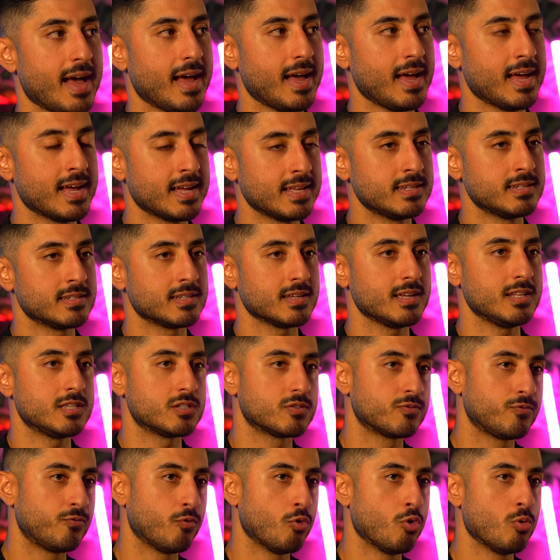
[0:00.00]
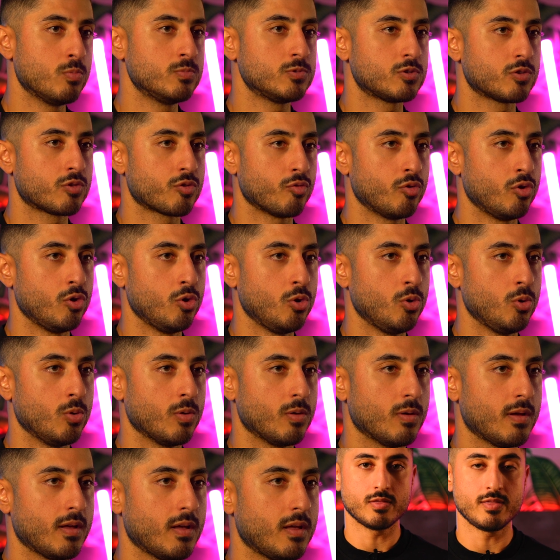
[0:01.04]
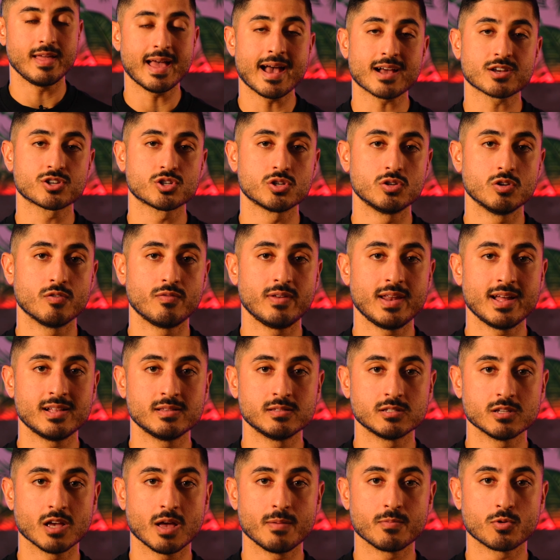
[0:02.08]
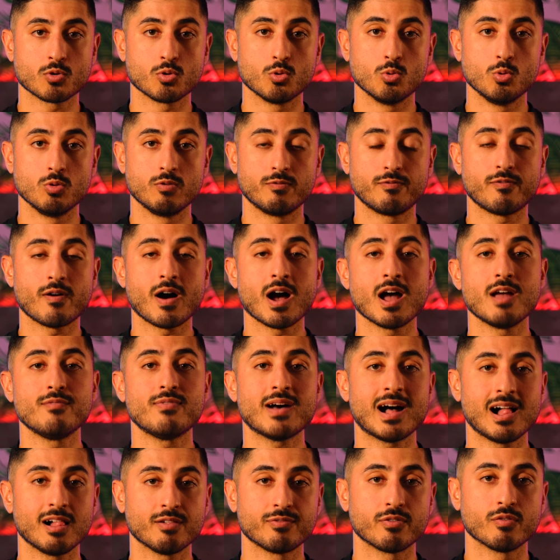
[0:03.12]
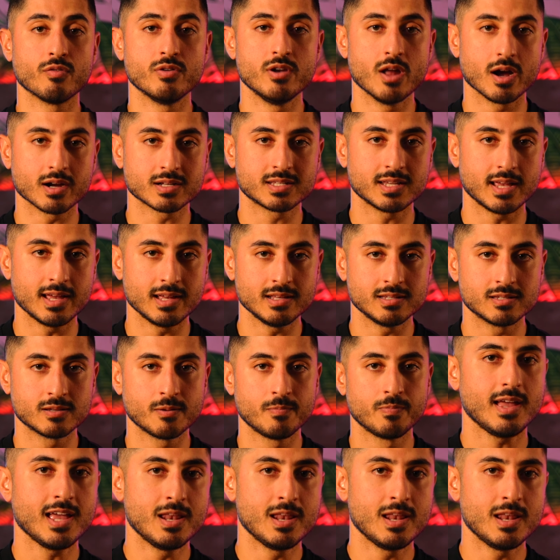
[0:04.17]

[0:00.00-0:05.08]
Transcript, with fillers: and it's formed through the action of an enzyme called 5 alpha reductase.